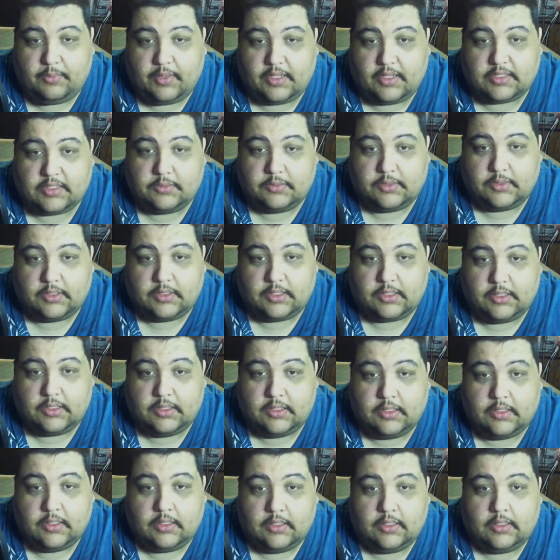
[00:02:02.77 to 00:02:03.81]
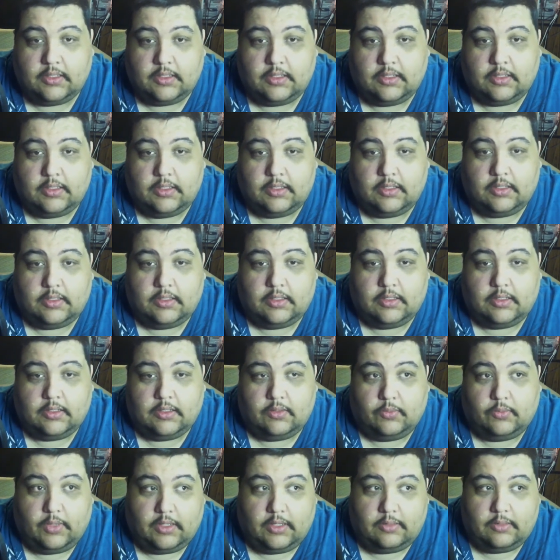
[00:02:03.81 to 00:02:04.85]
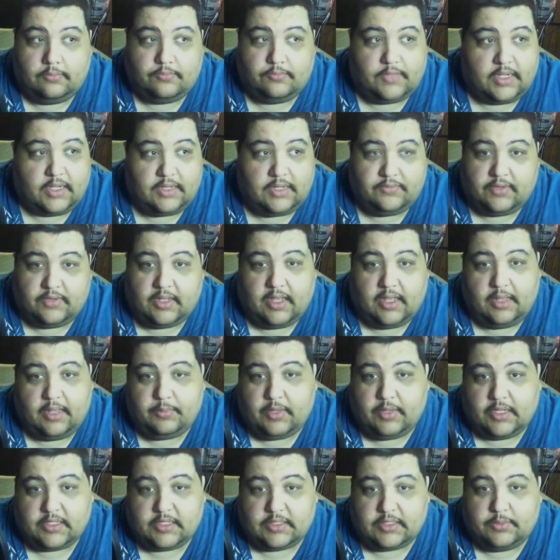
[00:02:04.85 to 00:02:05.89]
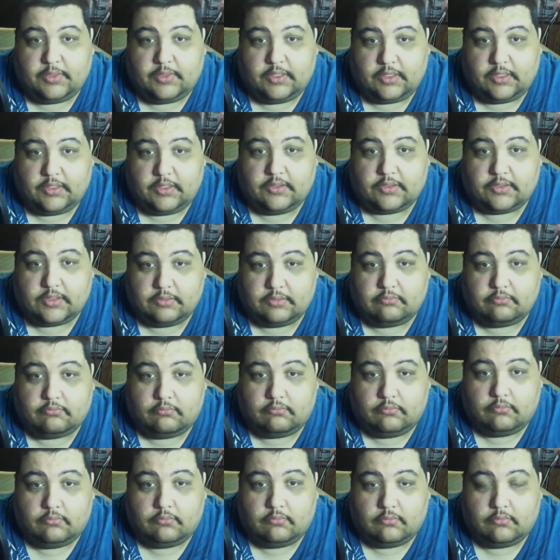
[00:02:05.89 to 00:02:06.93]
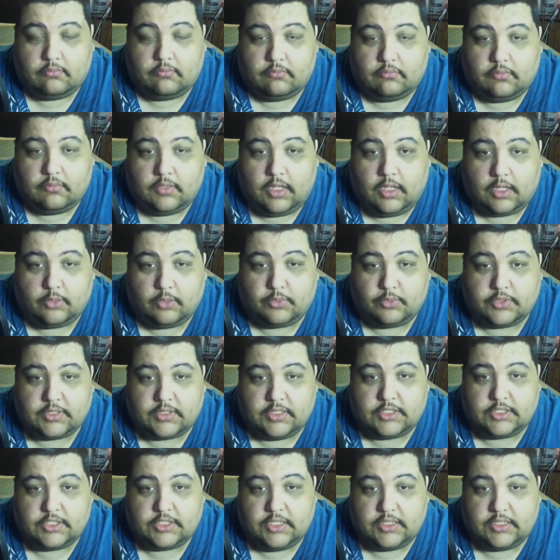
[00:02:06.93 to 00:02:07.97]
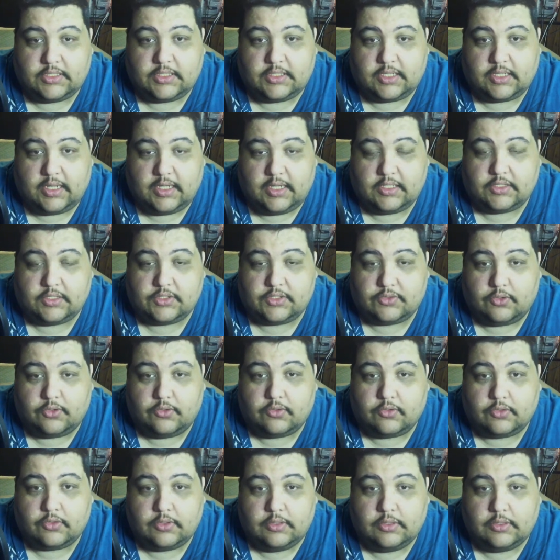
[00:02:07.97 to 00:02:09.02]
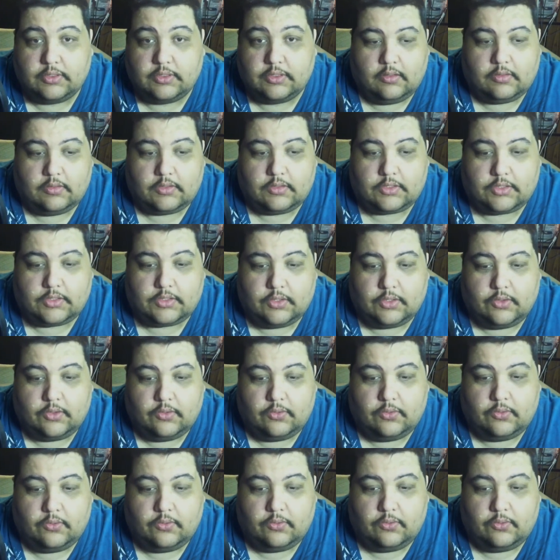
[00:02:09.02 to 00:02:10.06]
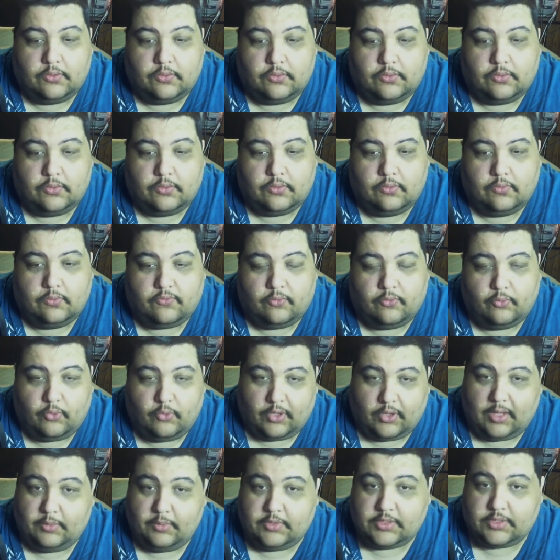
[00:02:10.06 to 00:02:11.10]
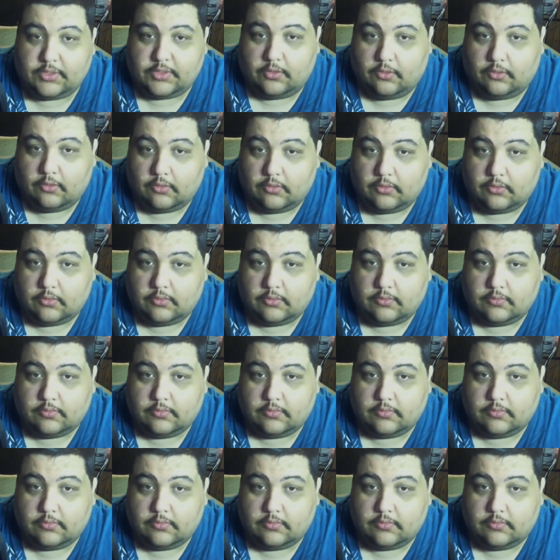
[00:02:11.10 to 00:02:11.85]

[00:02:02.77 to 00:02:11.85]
possibility, well, not even a high possibility, there's a 100% chance that I had a stroke. So, from what I was told,